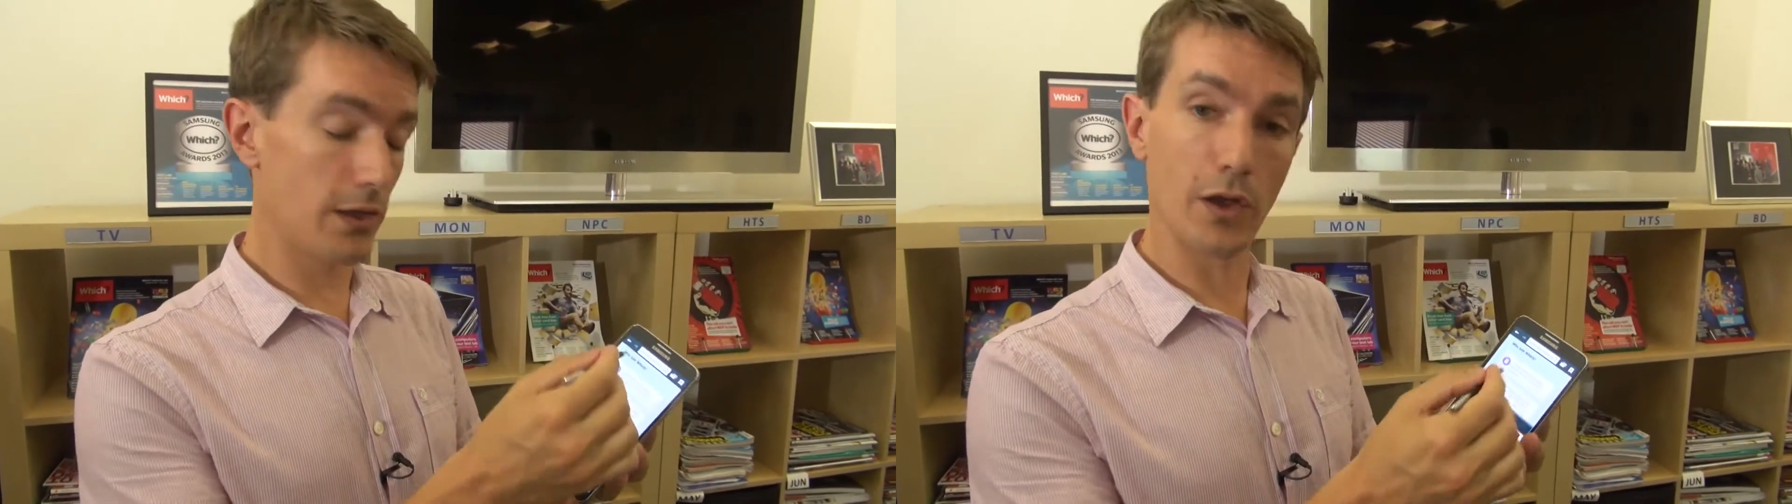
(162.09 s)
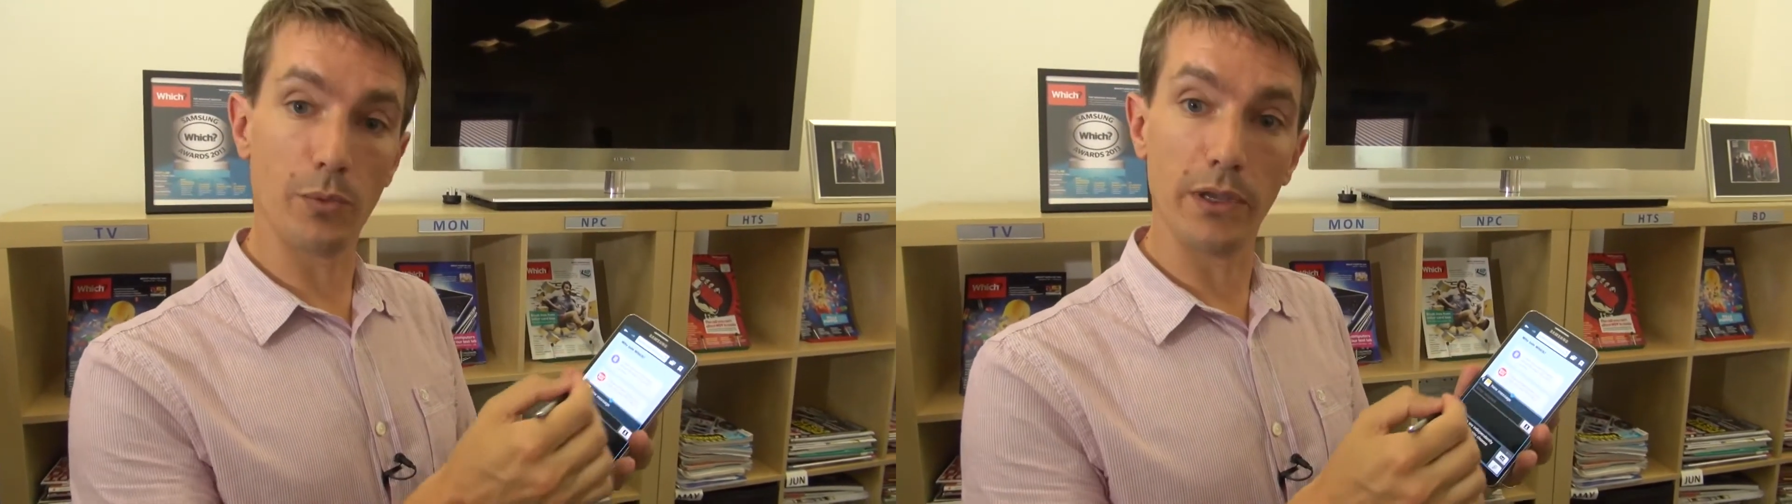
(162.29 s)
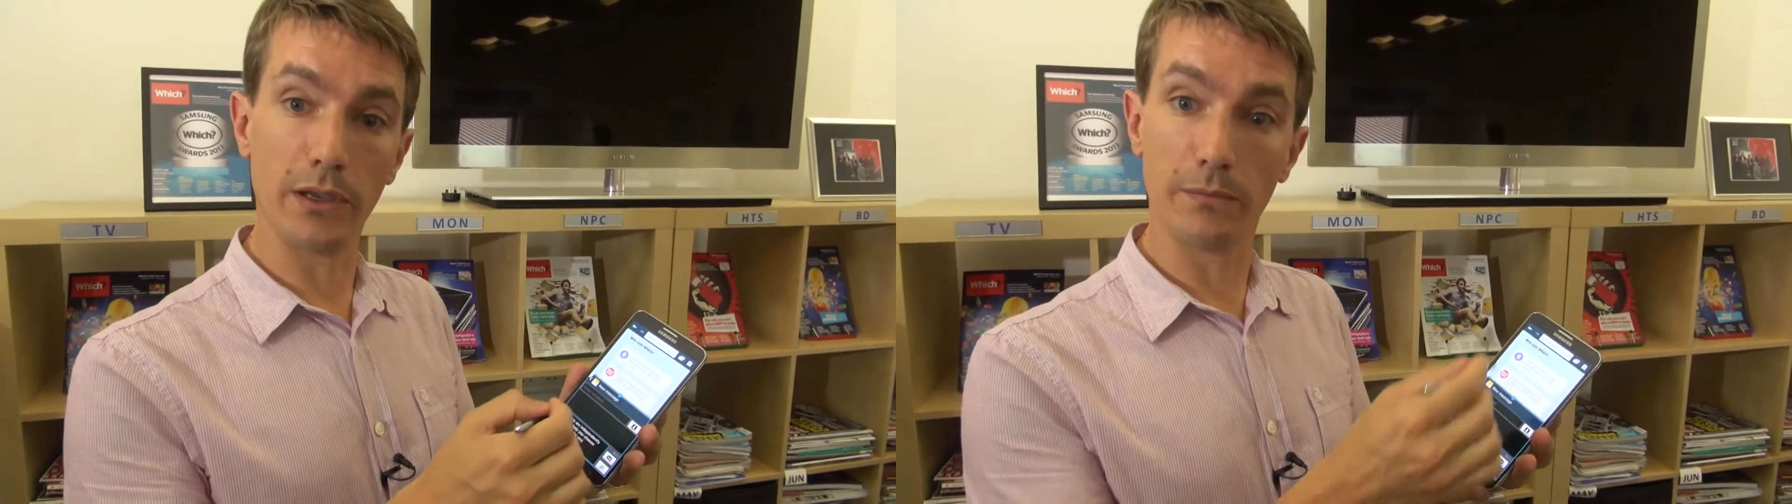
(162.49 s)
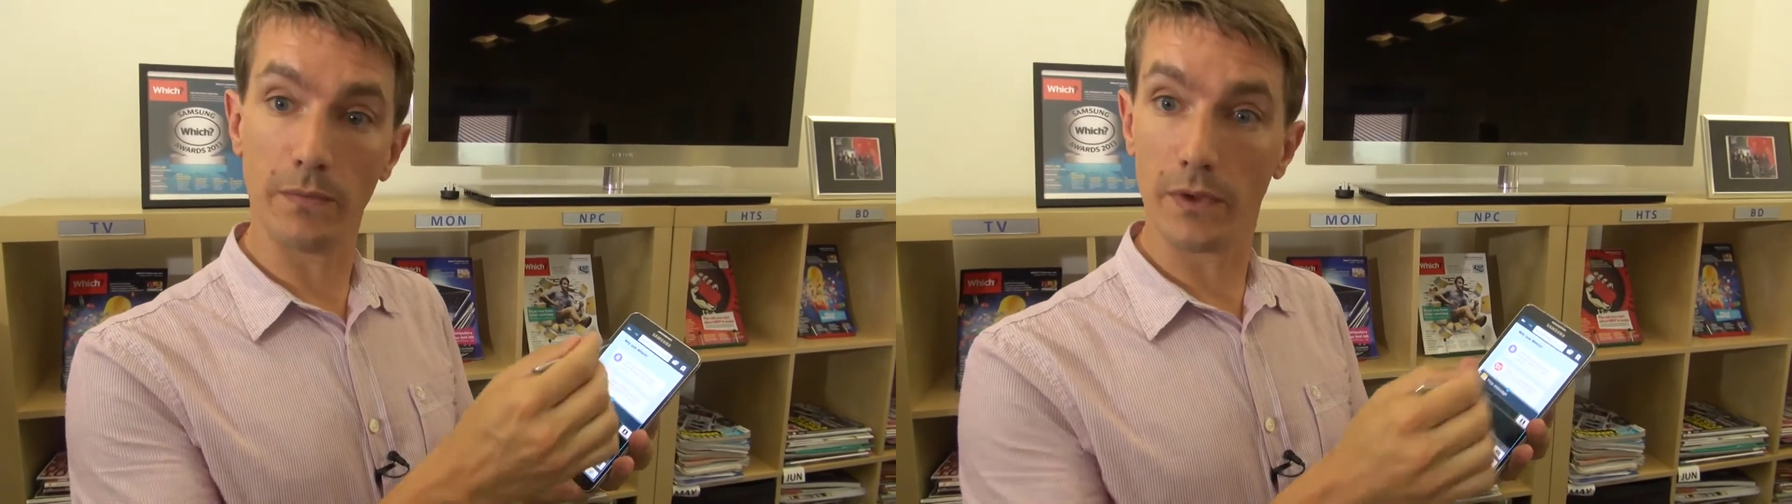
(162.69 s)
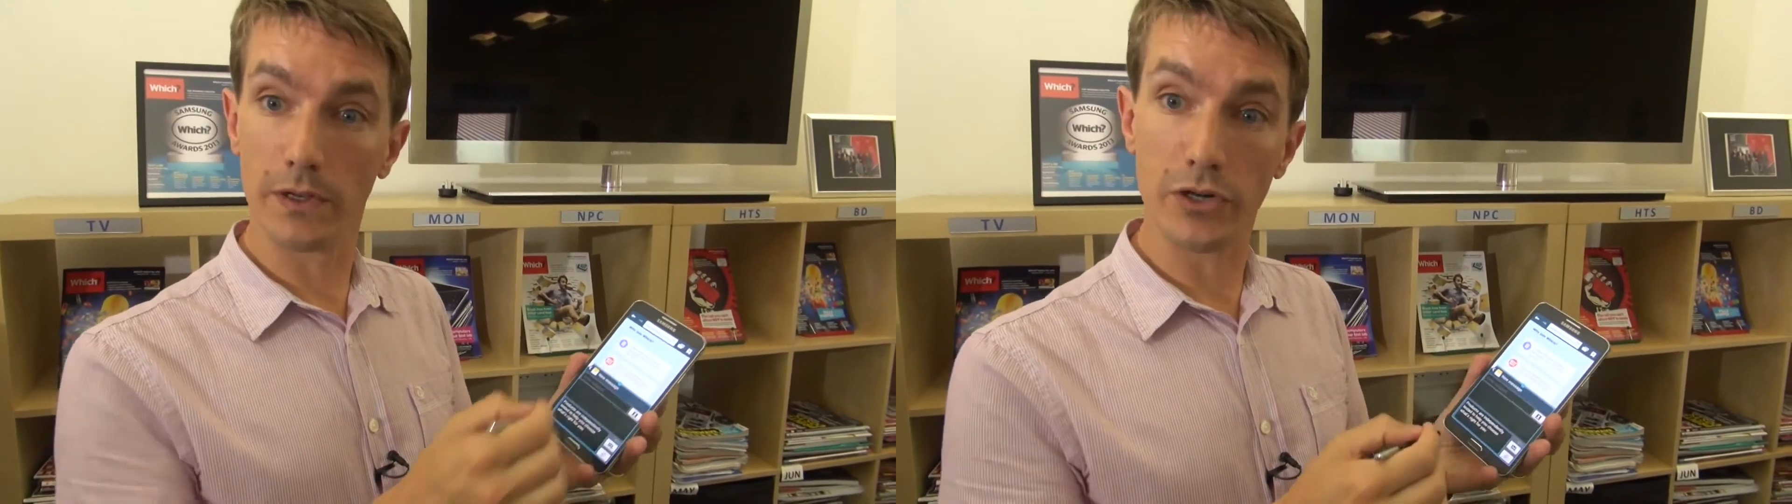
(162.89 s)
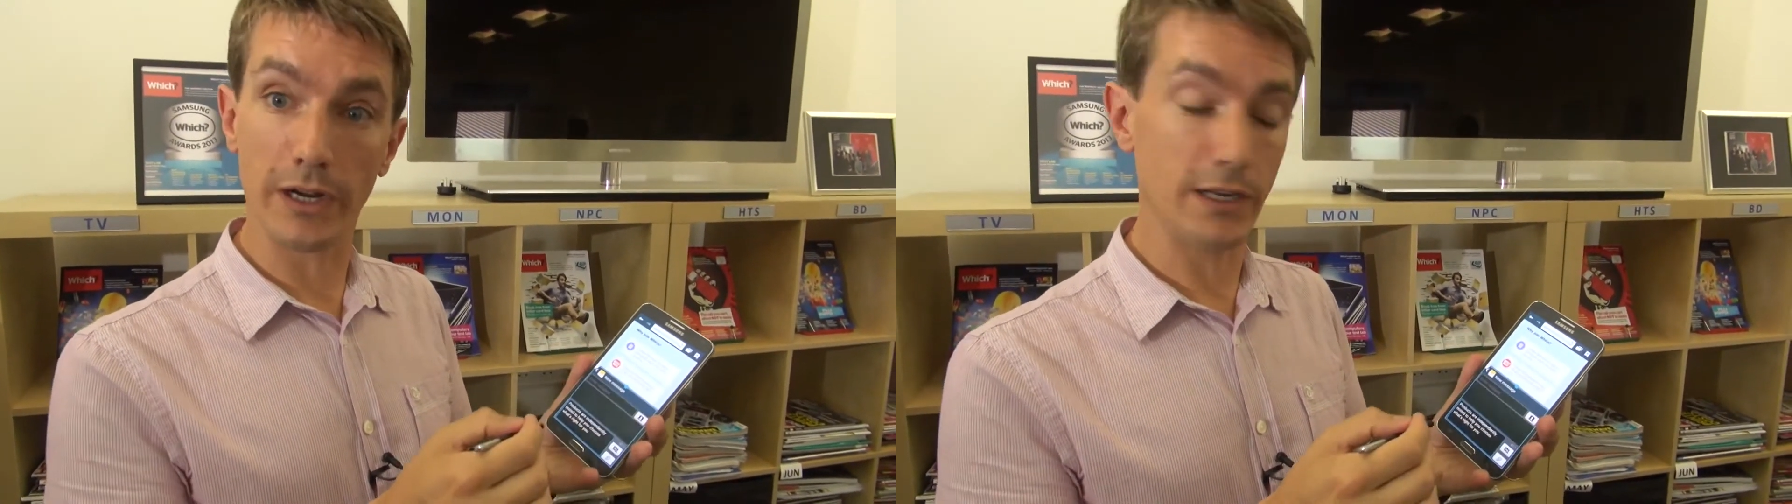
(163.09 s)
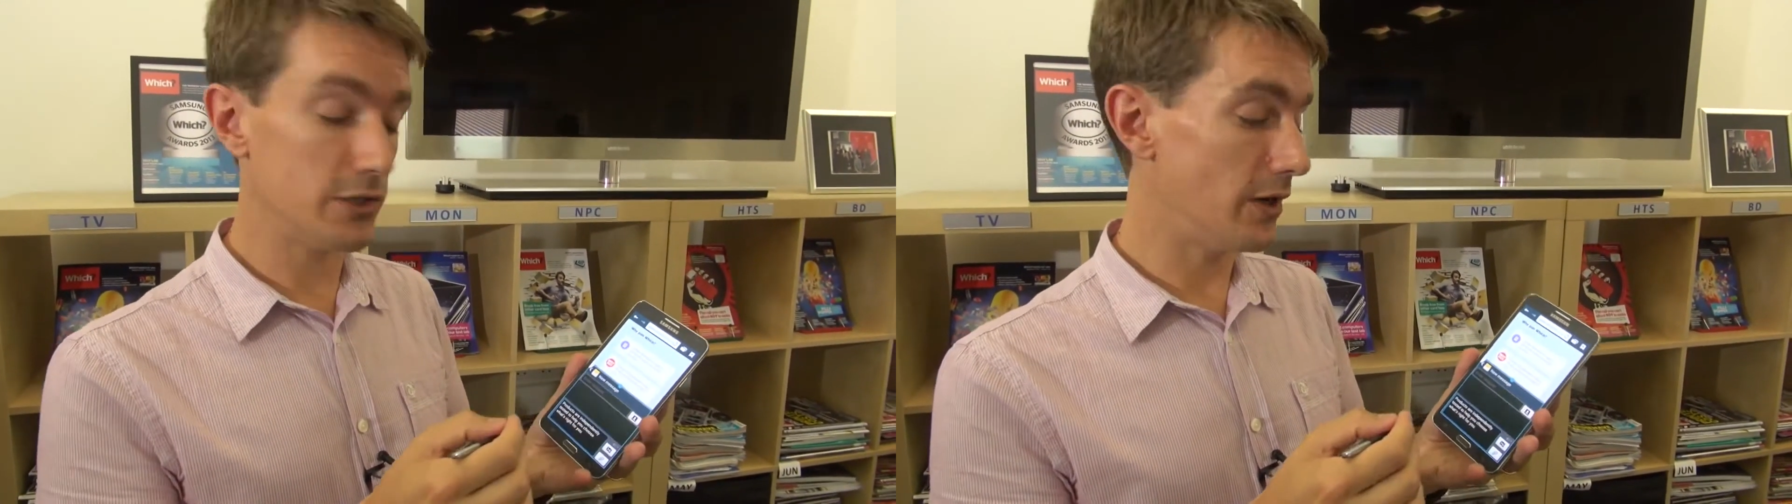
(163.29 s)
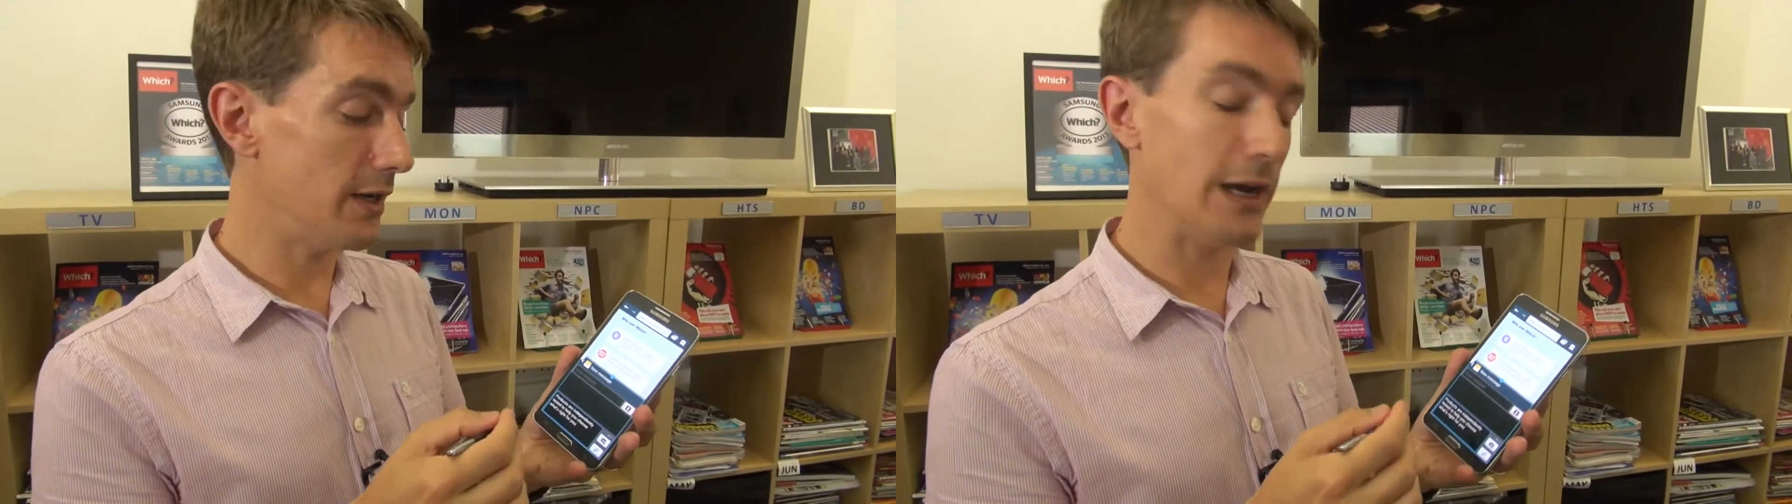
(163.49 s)
copying and dragging it
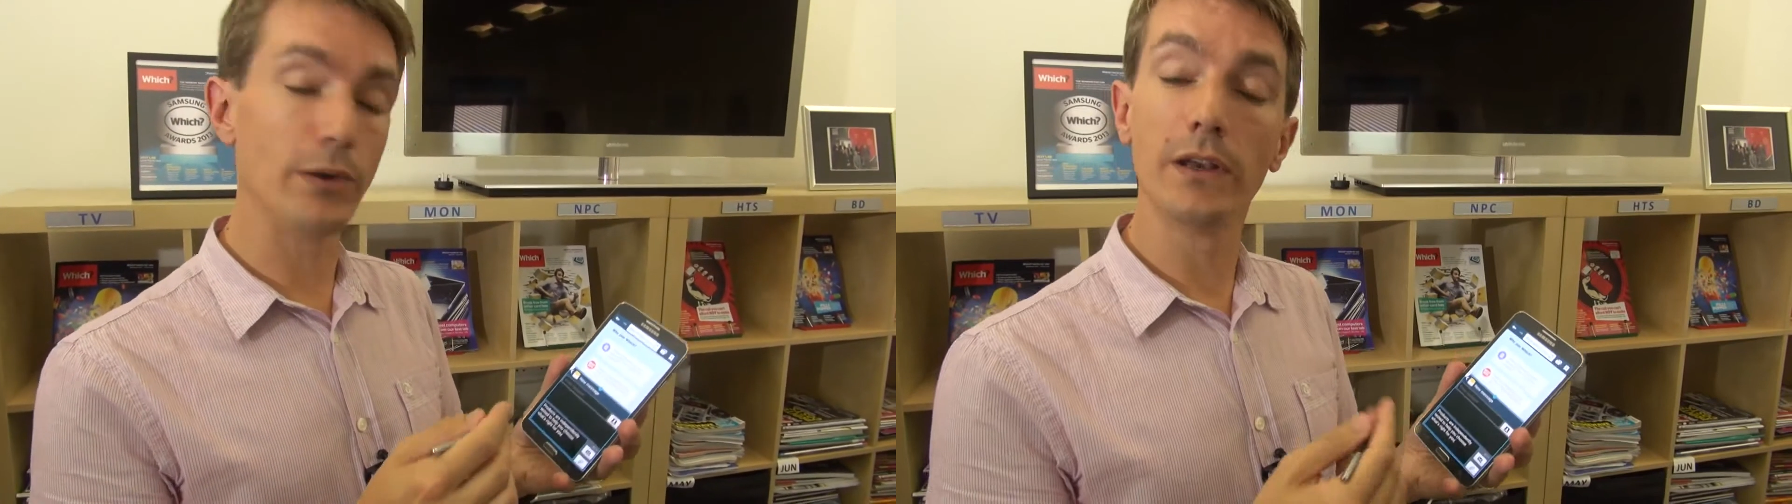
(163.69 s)
straight down.